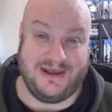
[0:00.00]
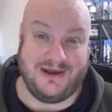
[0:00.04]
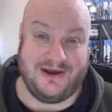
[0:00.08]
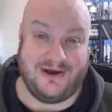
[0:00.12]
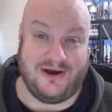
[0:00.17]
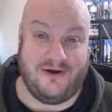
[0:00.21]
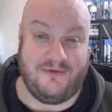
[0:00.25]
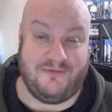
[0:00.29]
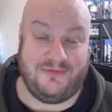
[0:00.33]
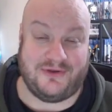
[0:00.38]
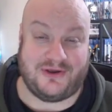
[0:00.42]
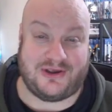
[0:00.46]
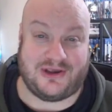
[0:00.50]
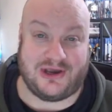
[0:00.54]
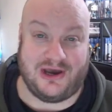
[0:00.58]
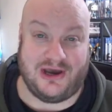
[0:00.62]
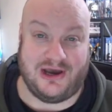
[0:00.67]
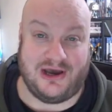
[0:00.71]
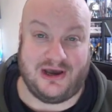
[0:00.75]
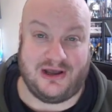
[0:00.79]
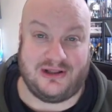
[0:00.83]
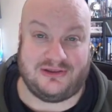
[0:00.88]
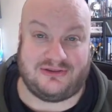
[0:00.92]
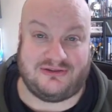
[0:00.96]
on the
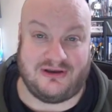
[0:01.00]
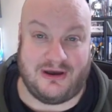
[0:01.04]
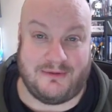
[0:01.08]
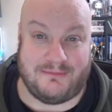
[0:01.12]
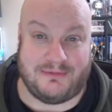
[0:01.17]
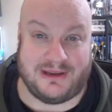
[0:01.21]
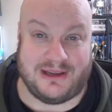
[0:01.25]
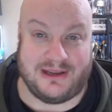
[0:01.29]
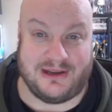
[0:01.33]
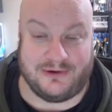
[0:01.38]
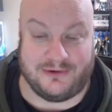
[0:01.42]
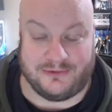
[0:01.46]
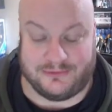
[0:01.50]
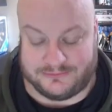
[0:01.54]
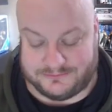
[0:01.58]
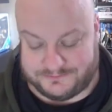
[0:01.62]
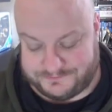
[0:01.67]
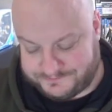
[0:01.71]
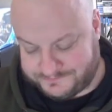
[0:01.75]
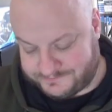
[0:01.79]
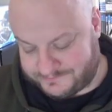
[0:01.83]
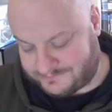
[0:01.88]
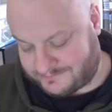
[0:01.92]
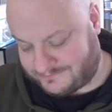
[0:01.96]
Cut W.
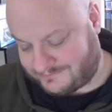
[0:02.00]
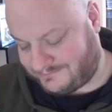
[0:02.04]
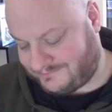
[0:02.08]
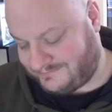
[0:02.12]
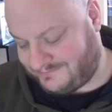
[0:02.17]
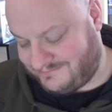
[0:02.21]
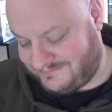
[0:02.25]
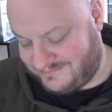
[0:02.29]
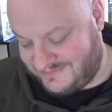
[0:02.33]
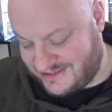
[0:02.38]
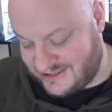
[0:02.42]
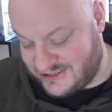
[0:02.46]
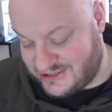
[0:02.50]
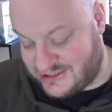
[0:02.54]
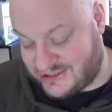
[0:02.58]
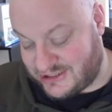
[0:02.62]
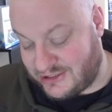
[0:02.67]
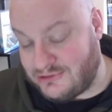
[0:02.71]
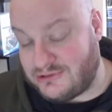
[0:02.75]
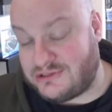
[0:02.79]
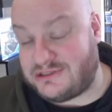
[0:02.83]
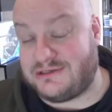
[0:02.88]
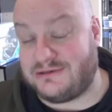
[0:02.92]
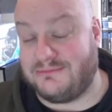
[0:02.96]
So
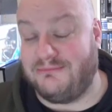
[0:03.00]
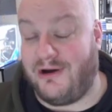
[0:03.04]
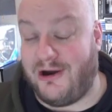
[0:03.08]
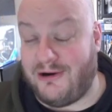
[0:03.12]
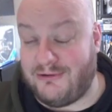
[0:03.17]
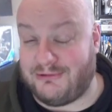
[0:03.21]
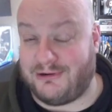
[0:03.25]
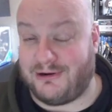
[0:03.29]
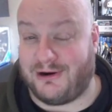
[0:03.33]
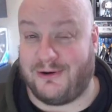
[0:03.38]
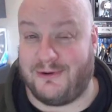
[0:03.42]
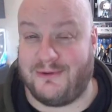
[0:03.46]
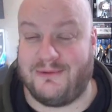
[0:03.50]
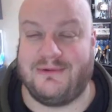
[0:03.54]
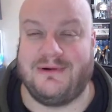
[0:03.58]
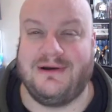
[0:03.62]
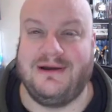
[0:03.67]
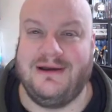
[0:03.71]
tomorrow,